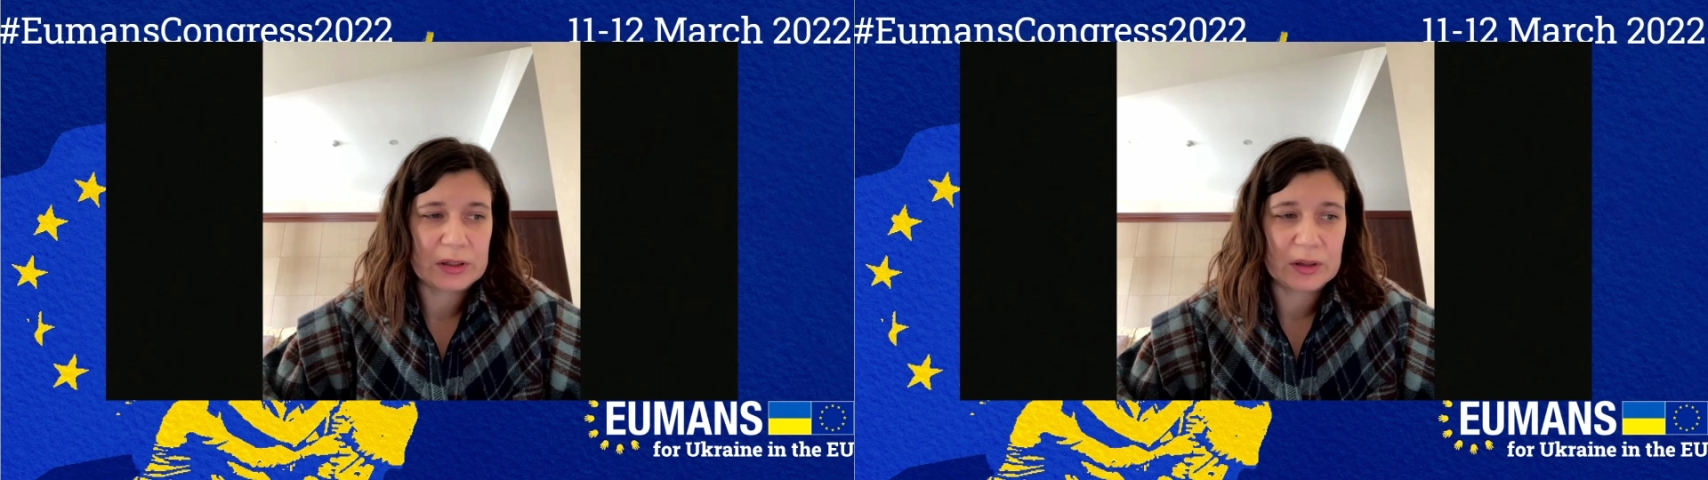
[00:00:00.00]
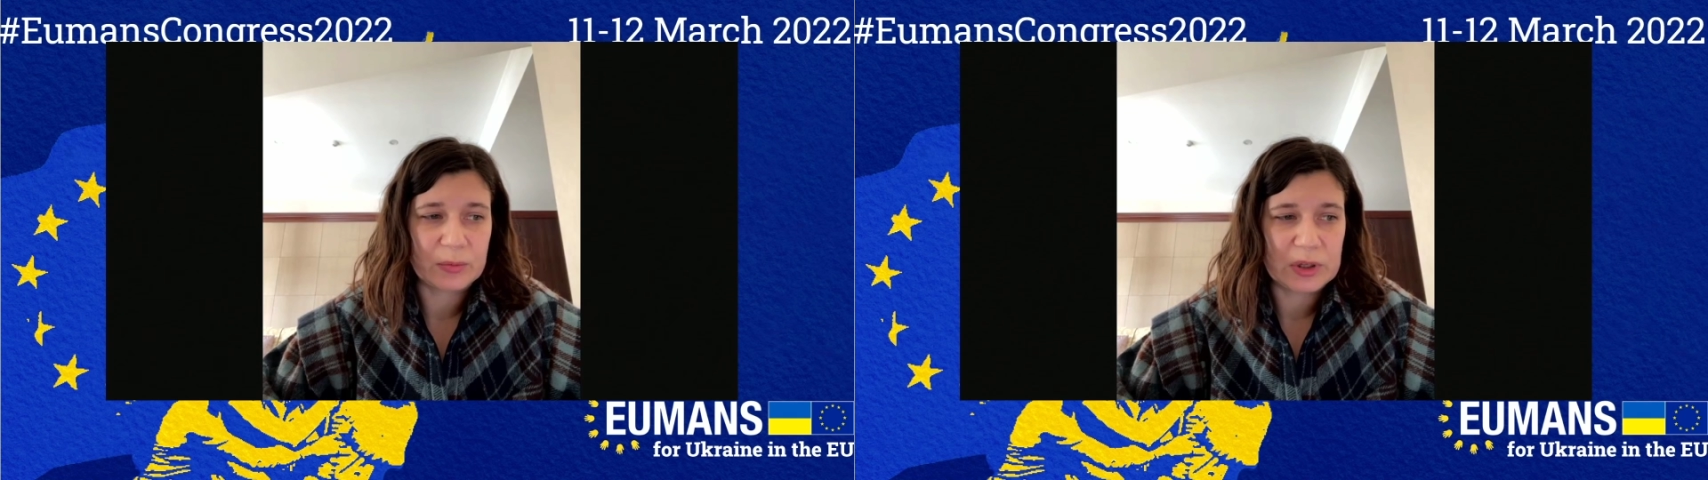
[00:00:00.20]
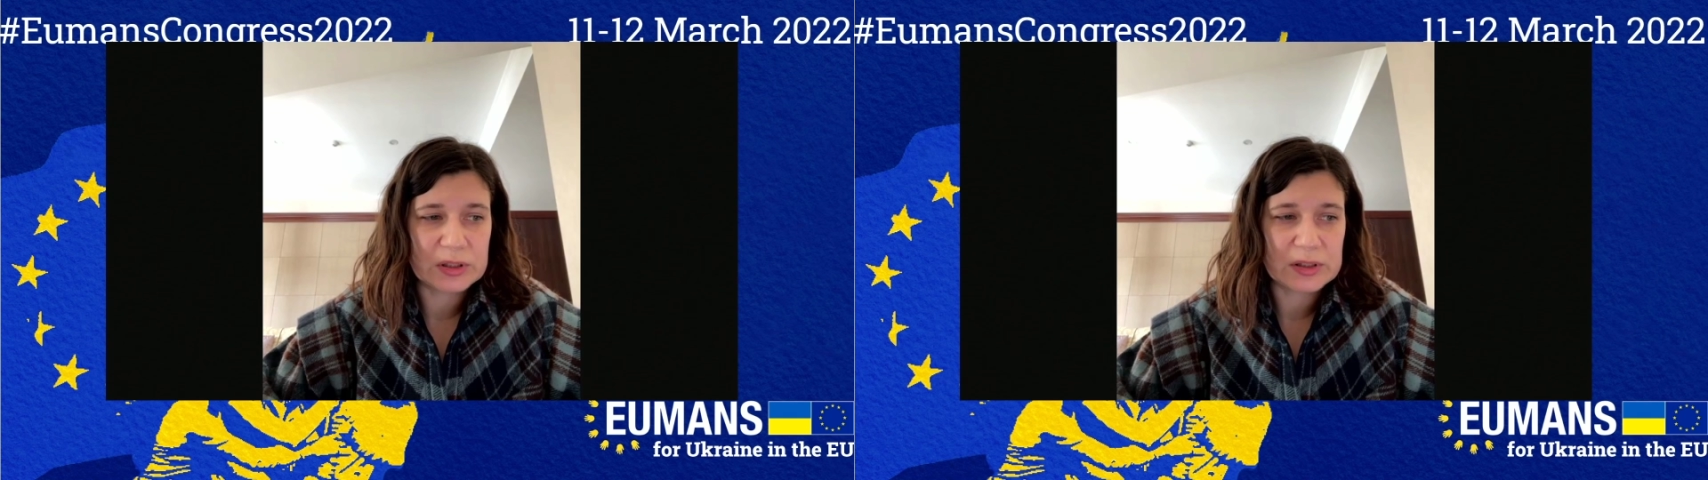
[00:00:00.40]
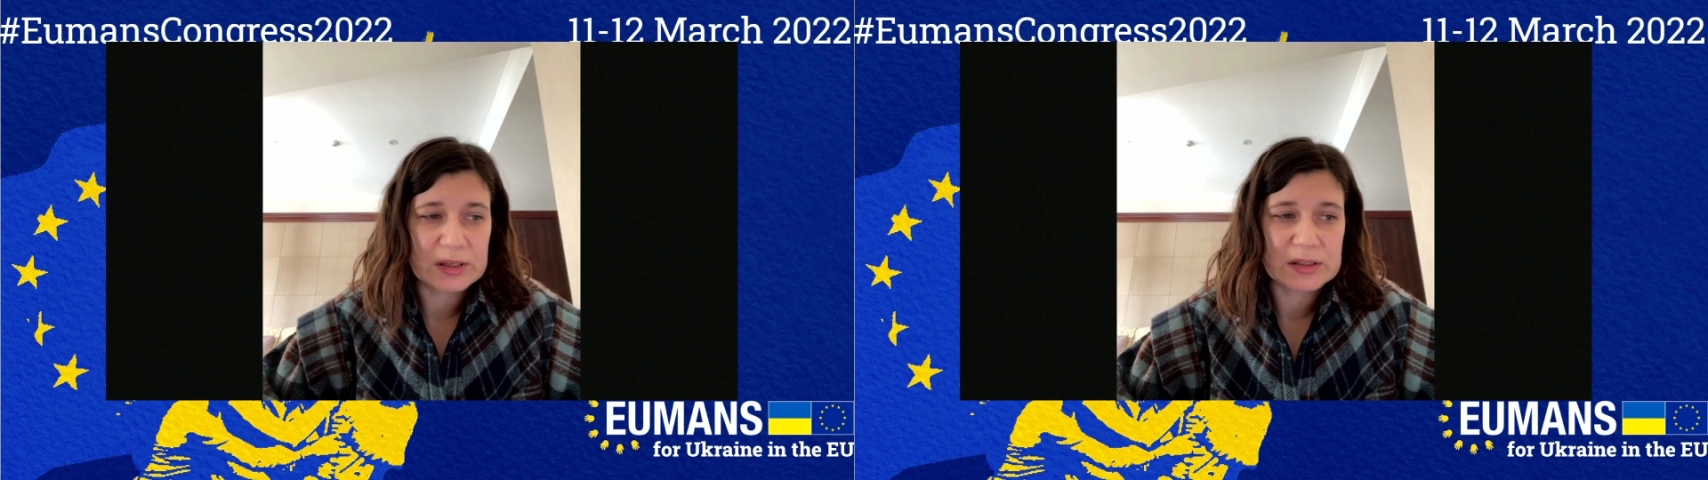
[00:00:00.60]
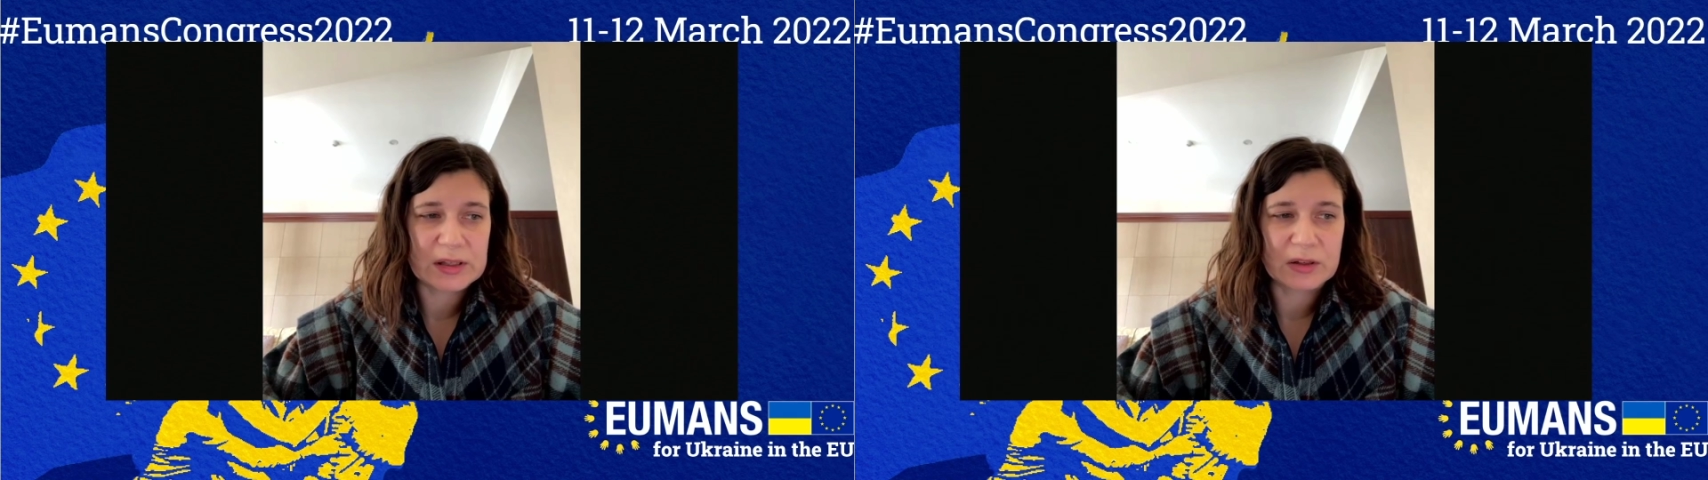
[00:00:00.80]
it means they
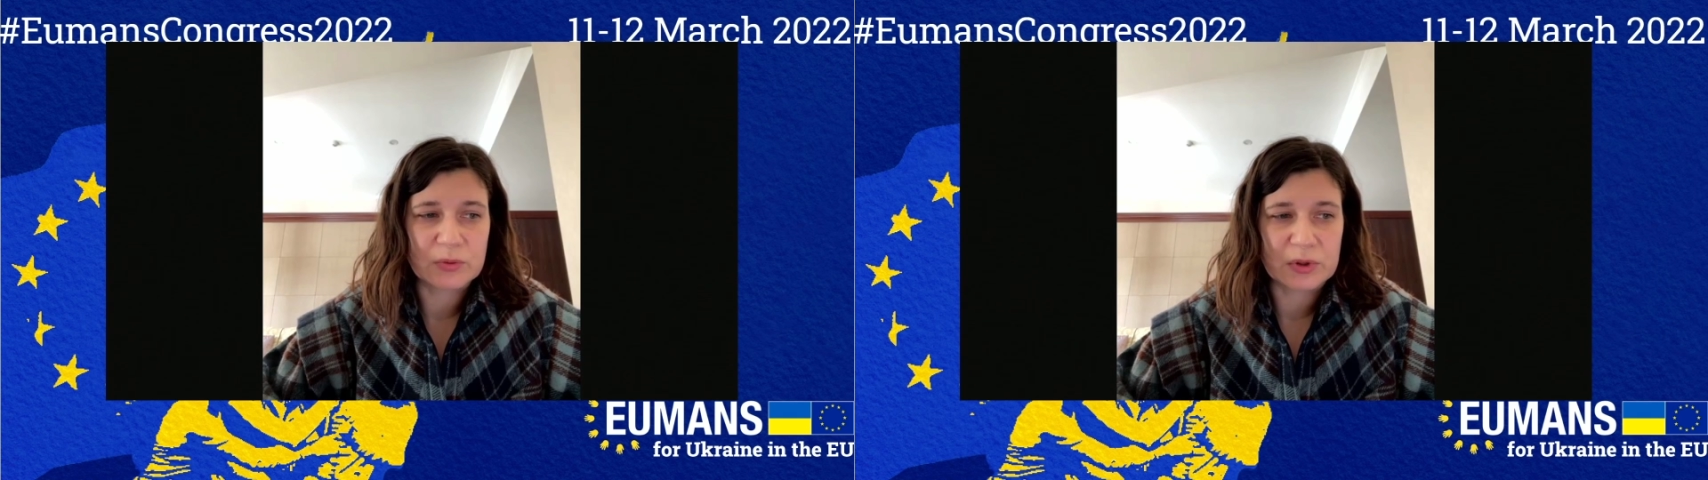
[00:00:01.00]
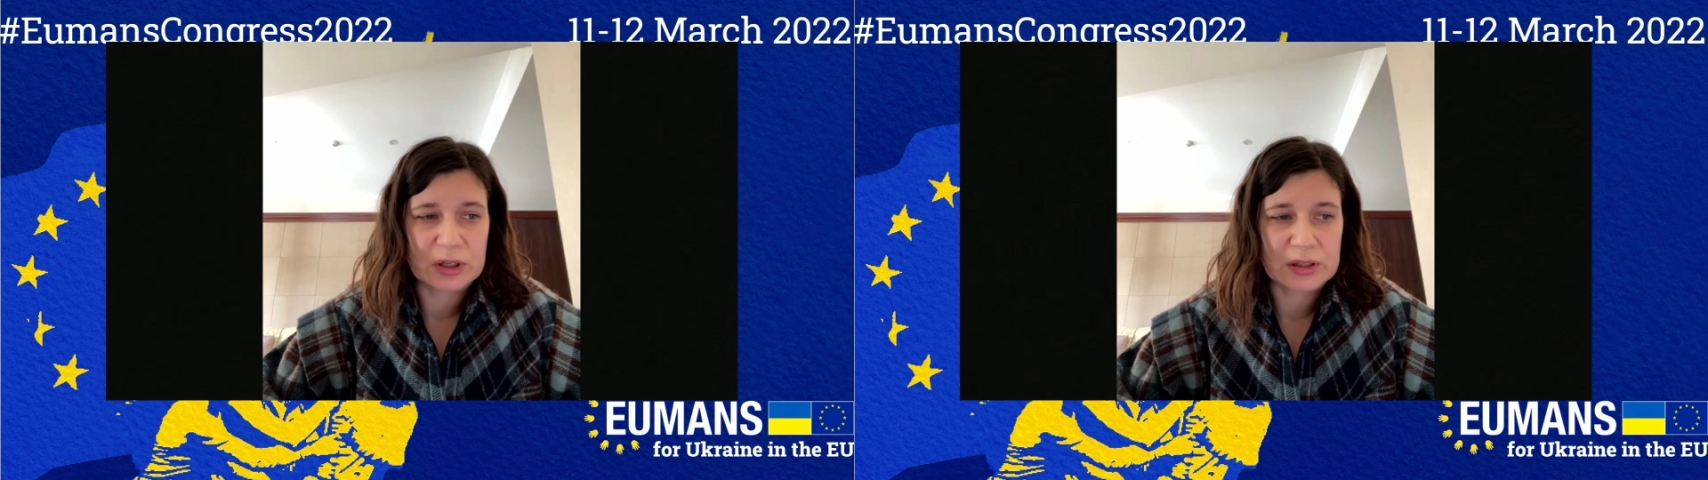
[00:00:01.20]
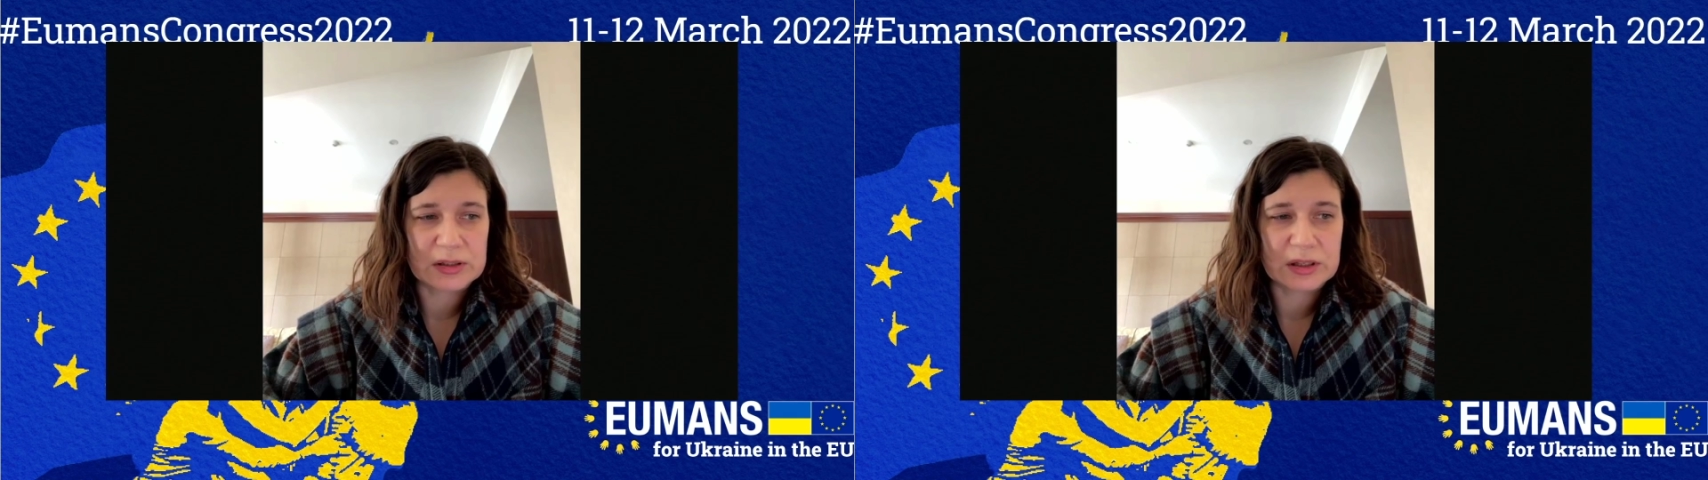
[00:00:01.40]
stand with us